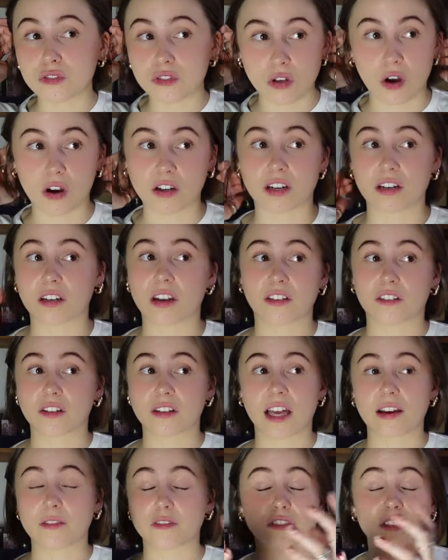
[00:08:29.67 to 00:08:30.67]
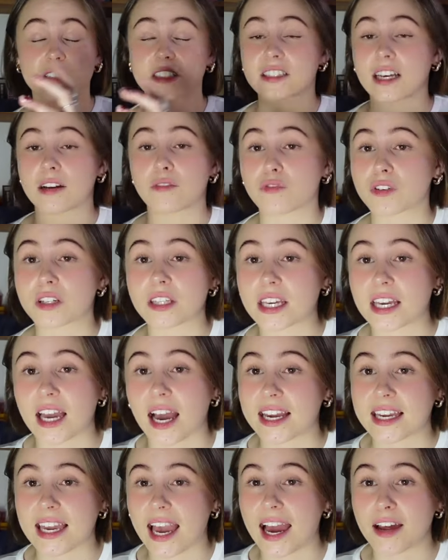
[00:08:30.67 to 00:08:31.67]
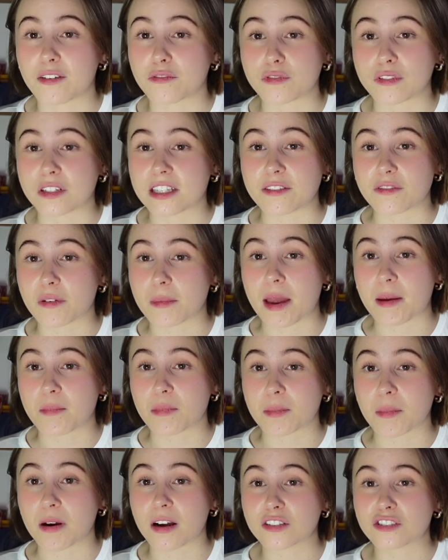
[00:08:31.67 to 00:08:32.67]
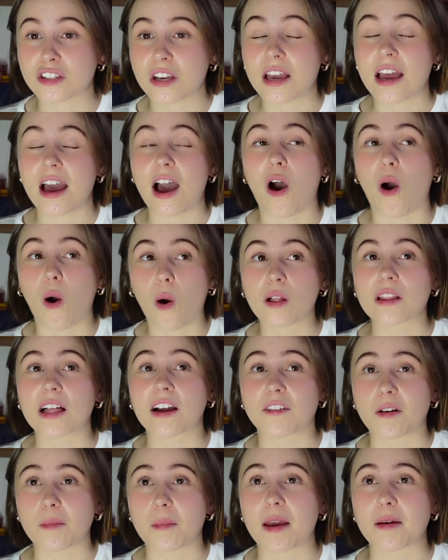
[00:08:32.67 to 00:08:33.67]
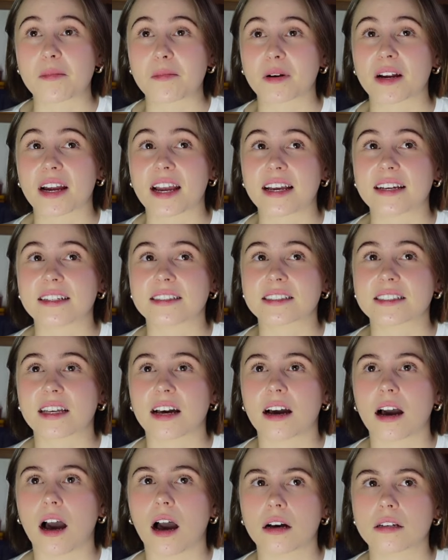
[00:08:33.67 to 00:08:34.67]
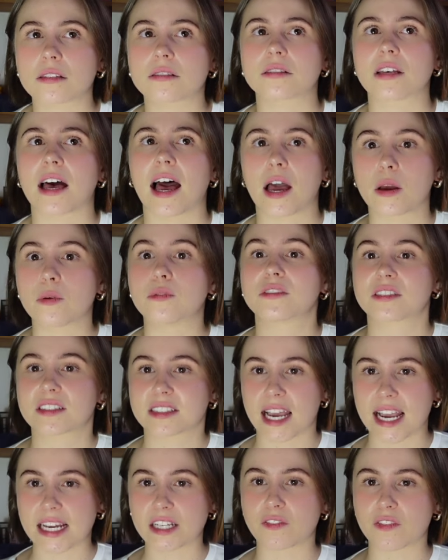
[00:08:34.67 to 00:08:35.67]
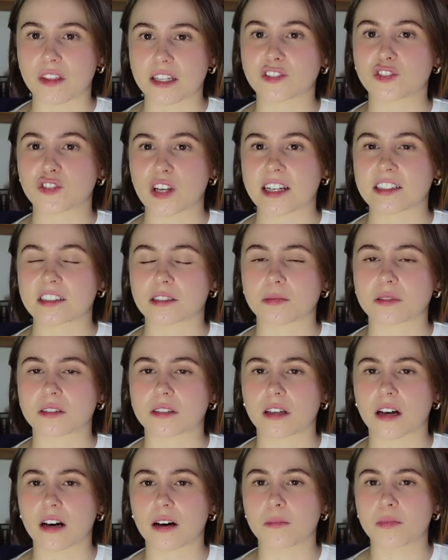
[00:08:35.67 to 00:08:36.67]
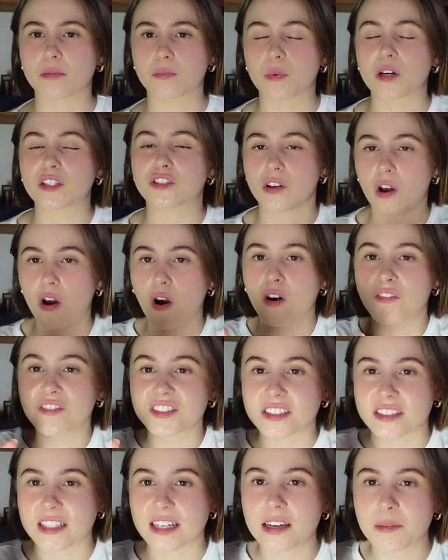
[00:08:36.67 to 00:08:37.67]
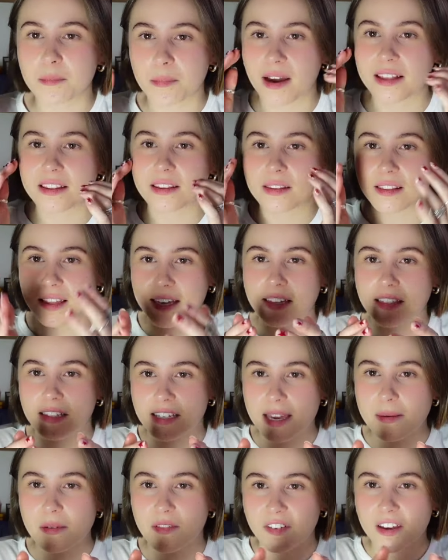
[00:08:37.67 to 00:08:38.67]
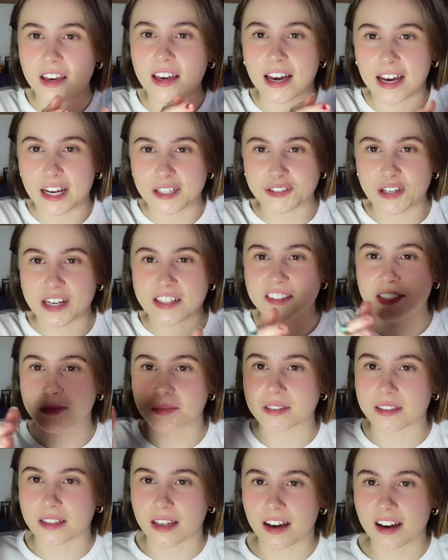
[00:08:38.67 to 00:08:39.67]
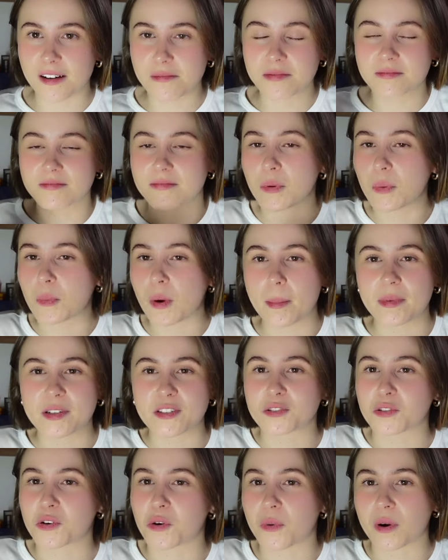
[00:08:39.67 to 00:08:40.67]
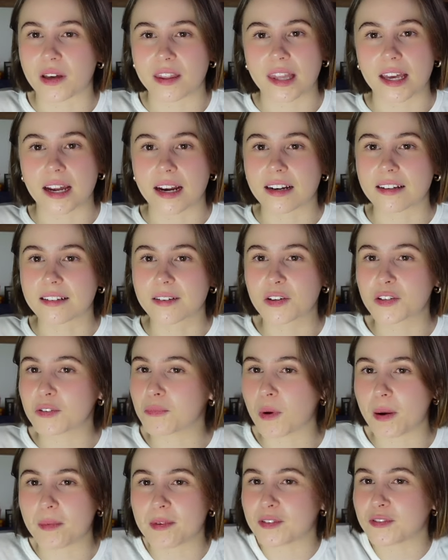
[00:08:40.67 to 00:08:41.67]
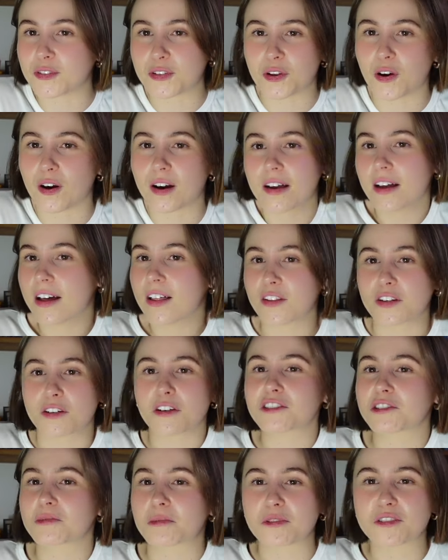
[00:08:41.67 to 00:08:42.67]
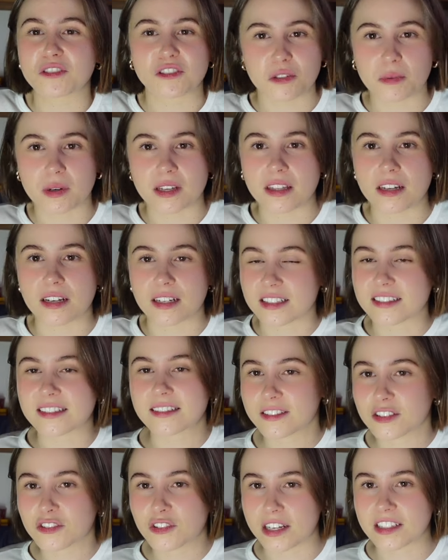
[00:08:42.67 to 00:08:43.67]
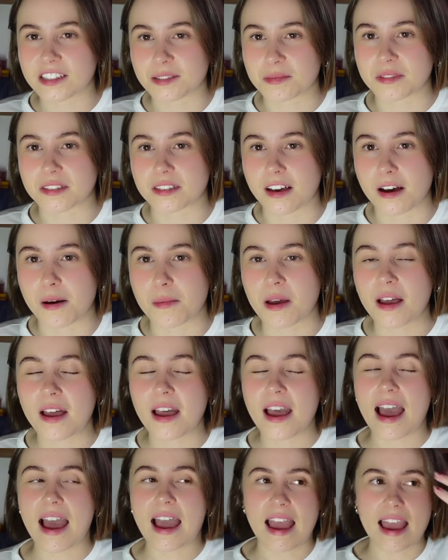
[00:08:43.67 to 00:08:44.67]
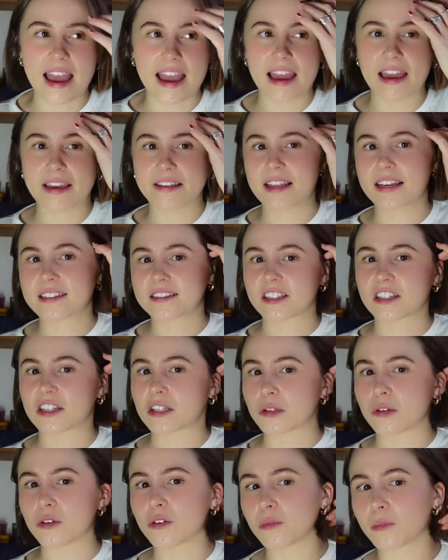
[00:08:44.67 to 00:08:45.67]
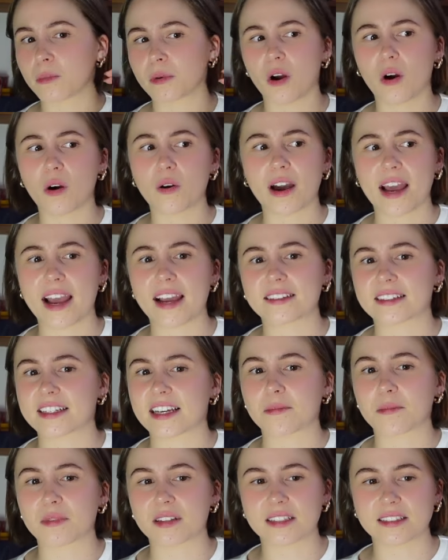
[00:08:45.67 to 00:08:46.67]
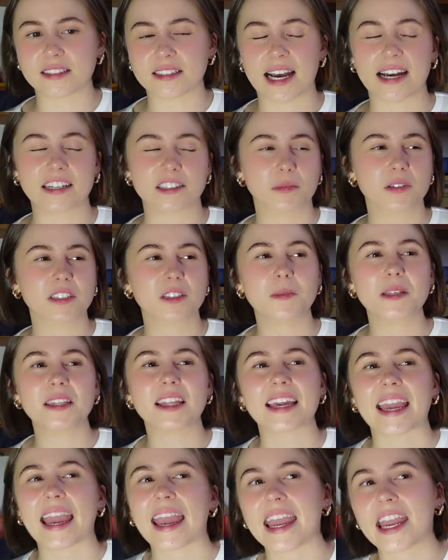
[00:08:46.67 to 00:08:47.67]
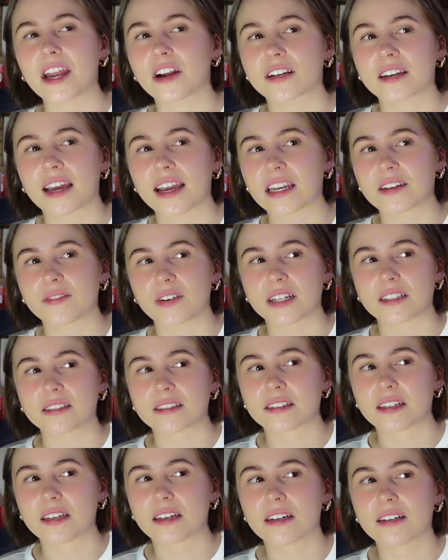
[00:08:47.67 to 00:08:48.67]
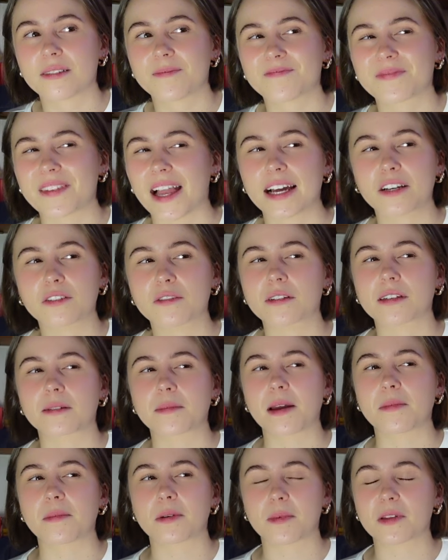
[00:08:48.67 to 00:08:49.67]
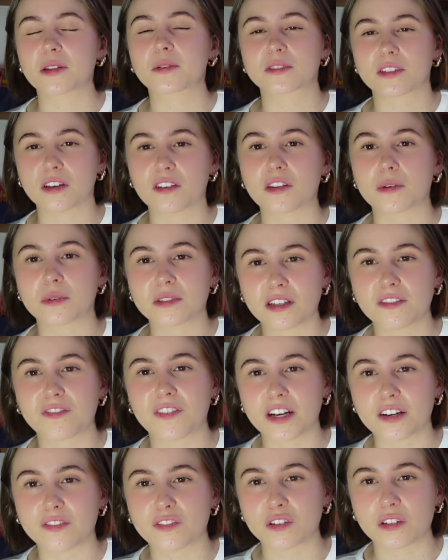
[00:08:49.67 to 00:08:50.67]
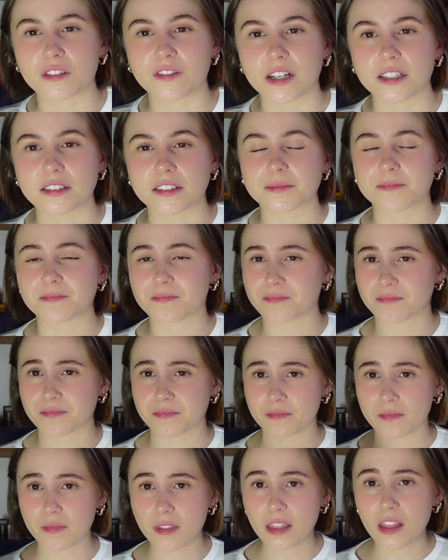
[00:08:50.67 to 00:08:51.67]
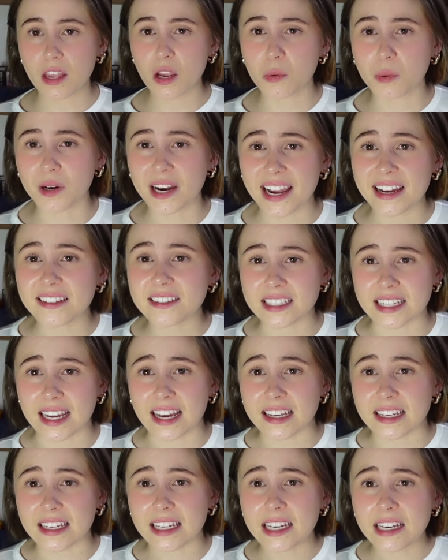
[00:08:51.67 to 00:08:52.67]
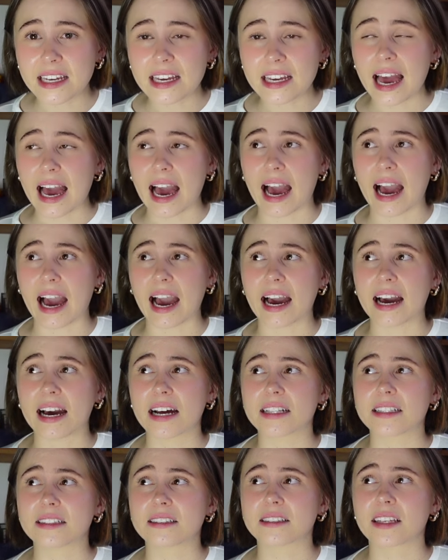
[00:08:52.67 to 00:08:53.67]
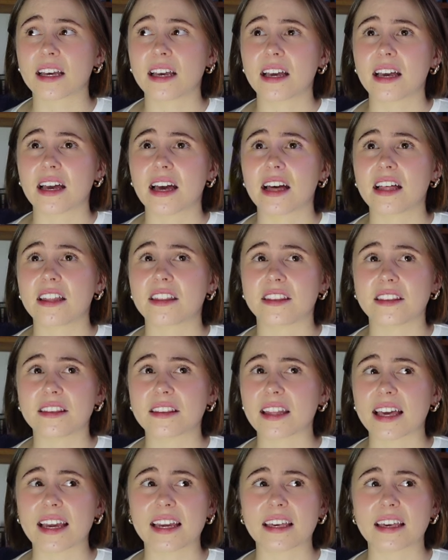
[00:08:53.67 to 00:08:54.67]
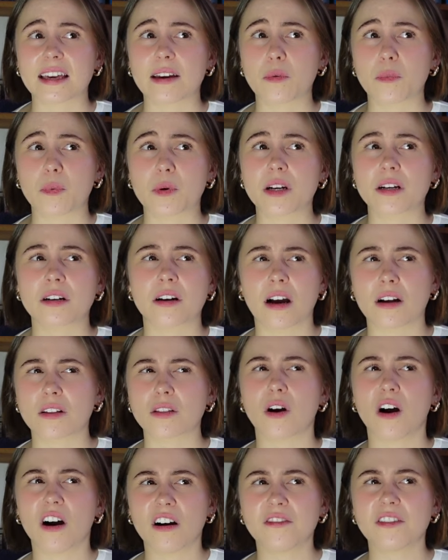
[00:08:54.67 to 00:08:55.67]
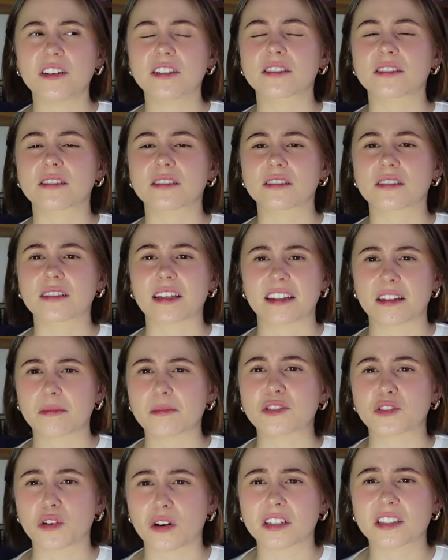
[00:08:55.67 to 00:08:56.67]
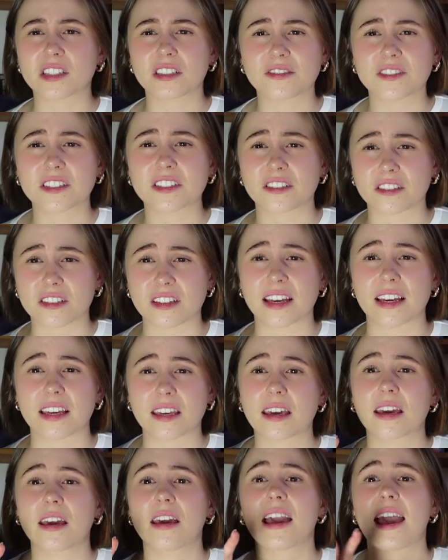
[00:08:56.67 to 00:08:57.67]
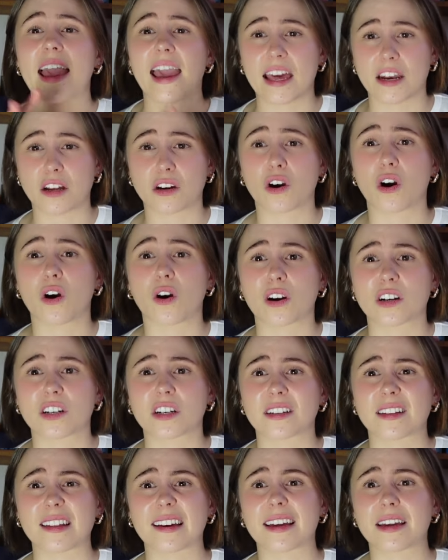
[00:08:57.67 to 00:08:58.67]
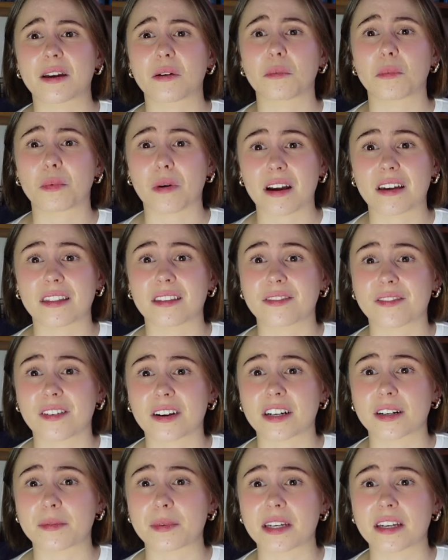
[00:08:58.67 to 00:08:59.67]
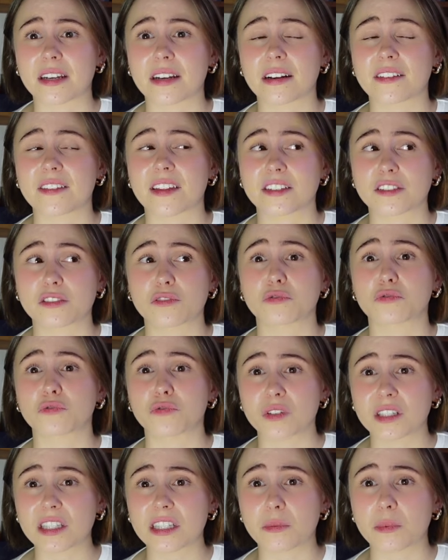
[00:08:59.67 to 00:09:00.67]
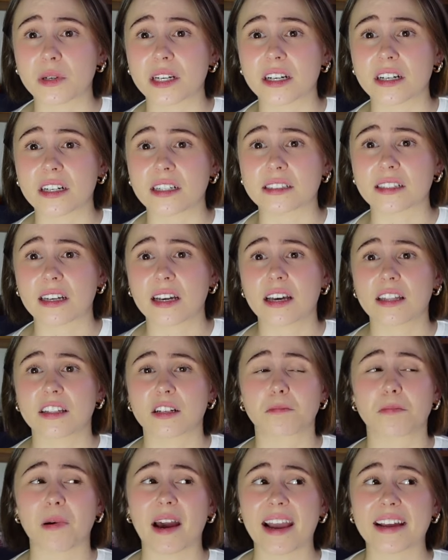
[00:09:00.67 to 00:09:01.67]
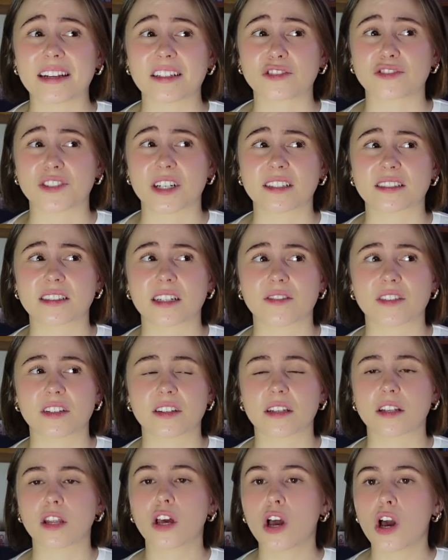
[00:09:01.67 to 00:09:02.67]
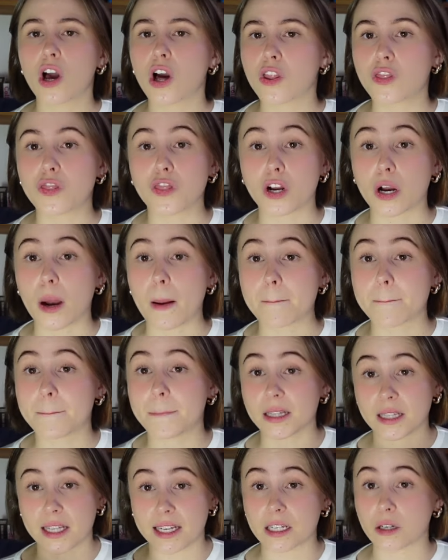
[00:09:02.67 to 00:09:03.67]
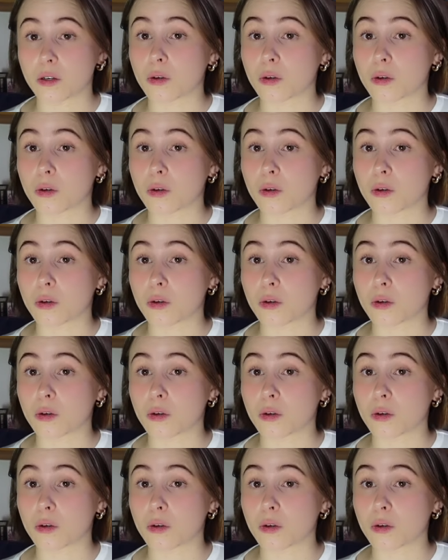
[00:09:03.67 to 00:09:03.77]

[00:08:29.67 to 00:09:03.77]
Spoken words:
on another level, because I can't really remember much. All I remember is us outside of this gentleman's club, which obviously, by like the name of it, a gentleman's club, women don't go in there. Women do not, they're not supposed to go in there, because it's a gentleman's club. Next thing you know, we're all heading in with these guys. There must have been like 8 or 9 of us. I don't really remember, but there was a fair few of us. We're heading in, and like, the majority of us are like in a corner, like, why the fuck are we here? This is really weird. They're buying us drinks and everything. They're like,